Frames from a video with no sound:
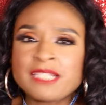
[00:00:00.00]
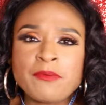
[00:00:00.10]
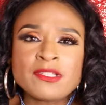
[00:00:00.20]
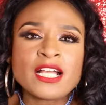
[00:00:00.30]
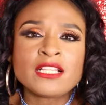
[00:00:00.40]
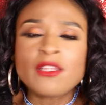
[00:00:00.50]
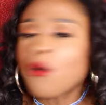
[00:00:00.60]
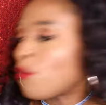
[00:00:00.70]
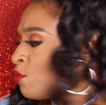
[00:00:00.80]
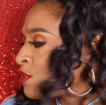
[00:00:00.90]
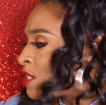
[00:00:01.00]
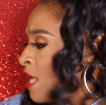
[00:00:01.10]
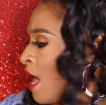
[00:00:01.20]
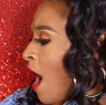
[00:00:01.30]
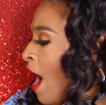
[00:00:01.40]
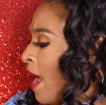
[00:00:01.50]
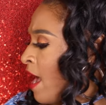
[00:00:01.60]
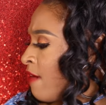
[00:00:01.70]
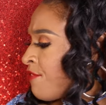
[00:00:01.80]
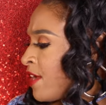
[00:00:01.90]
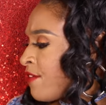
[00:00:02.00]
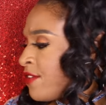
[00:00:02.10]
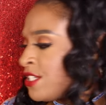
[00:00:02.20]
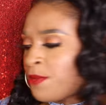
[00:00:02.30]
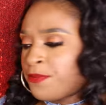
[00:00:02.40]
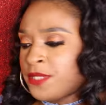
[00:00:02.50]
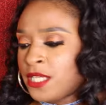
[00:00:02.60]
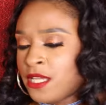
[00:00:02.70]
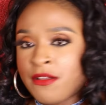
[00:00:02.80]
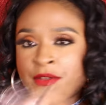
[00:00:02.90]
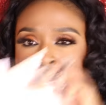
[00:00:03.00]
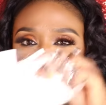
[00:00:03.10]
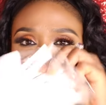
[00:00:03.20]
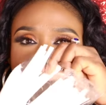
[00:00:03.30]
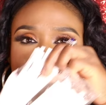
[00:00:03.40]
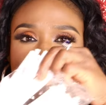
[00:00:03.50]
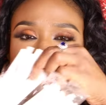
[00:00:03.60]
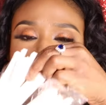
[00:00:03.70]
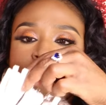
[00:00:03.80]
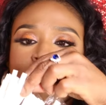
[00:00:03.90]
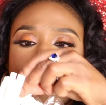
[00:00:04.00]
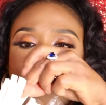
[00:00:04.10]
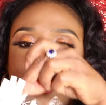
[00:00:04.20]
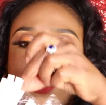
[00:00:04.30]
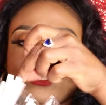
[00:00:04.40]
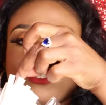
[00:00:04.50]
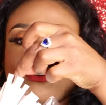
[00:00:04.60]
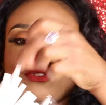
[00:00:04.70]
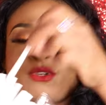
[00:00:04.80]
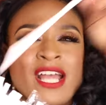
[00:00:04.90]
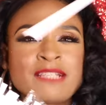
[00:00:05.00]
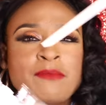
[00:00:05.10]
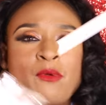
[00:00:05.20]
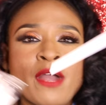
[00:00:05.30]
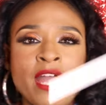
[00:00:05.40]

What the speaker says: smells like cloves. I have fragrance strips here. So don't ask me why